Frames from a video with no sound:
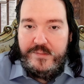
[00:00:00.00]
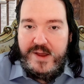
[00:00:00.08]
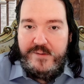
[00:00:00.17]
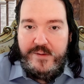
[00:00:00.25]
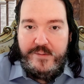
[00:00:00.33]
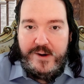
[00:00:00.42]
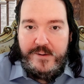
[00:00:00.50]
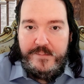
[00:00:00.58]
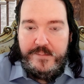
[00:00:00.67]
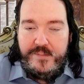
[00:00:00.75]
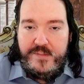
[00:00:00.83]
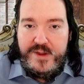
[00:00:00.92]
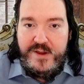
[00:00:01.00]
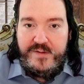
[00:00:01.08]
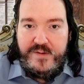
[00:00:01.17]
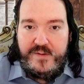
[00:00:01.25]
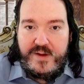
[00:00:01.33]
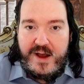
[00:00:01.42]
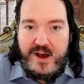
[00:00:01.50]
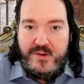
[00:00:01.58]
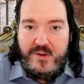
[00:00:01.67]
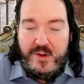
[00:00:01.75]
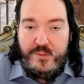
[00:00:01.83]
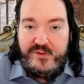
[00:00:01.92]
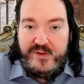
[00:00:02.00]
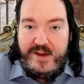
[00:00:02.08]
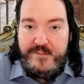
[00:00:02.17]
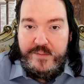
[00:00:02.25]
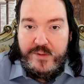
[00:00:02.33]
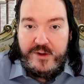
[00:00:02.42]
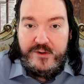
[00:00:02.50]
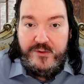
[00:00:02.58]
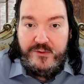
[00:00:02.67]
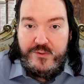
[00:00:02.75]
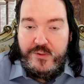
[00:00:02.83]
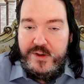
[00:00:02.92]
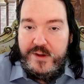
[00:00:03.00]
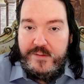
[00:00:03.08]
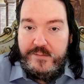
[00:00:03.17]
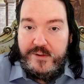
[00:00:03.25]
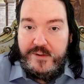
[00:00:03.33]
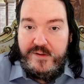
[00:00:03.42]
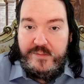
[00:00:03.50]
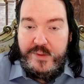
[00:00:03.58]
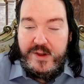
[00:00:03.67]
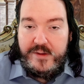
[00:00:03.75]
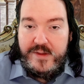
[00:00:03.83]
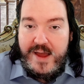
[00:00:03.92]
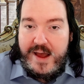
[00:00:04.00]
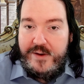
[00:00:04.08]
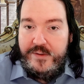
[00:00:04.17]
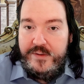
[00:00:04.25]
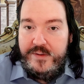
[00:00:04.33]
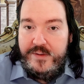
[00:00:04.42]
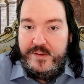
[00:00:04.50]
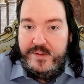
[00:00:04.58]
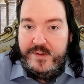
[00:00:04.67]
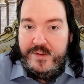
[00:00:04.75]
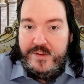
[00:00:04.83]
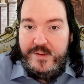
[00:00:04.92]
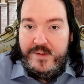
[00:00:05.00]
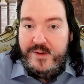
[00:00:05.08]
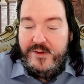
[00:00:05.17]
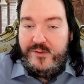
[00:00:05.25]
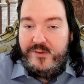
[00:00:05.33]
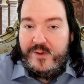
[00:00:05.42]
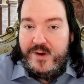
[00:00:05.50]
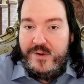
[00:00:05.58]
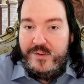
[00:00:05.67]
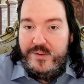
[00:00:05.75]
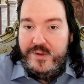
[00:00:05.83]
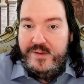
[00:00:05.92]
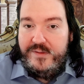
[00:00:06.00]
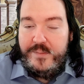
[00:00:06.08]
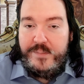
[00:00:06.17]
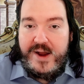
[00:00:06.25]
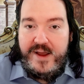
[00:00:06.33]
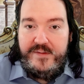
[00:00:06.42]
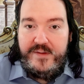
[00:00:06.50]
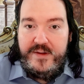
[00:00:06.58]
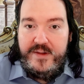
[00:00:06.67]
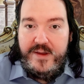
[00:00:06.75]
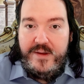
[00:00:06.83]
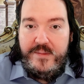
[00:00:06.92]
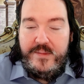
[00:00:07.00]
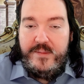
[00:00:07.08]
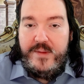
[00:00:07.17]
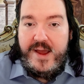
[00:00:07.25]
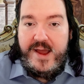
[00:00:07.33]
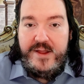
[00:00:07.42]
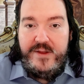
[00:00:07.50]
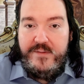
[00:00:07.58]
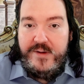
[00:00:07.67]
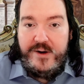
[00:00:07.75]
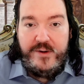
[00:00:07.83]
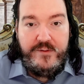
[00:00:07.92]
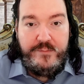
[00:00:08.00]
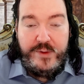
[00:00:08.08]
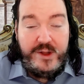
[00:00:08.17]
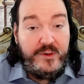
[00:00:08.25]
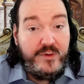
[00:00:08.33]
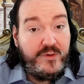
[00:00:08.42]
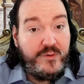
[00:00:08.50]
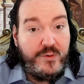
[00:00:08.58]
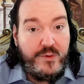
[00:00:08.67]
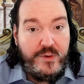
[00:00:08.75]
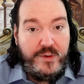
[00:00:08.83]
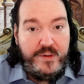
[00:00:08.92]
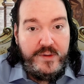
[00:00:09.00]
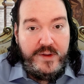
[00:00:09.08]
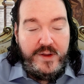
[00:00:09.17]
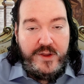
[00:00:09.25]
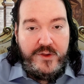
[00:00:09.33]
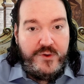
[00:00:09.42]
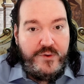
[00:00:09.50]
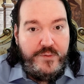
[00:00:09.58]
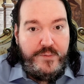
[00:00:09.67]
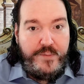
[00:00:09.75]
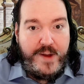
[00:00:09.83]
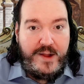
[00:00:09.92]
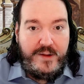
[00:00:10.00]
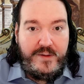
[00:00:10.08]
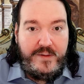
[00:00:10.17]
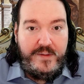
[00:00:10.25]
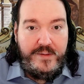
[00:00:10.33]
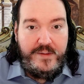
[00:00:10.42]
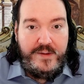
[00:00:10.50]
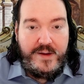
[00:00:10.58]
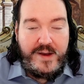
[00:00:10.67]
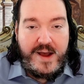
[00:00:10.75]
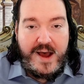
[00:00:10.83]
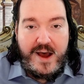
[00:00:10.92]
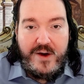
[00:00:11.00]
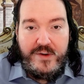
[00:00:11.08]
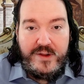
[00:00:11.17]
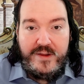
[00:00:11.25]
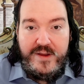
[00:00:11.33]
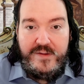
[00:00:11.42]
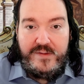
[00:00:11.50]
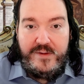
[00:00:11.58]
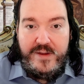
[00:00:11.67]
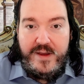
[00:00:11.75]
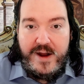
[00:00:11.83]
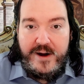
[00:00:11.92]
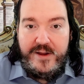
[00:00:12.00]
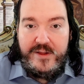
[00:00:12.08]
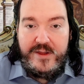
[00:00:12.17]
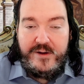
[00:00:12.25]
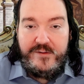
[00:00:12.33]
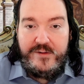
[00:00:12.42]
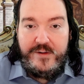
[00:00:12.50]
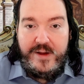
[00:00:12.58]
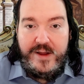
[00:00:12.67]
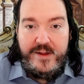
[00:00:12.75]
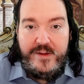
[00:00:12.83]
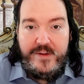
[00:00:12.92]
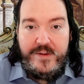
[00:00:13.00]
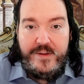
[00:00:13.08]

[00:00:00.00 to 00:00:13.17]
everywhere. This is how almost every modern school in the world is built now. So, surprisingly, anywhere you've been to school, you've felt how at least the architecture and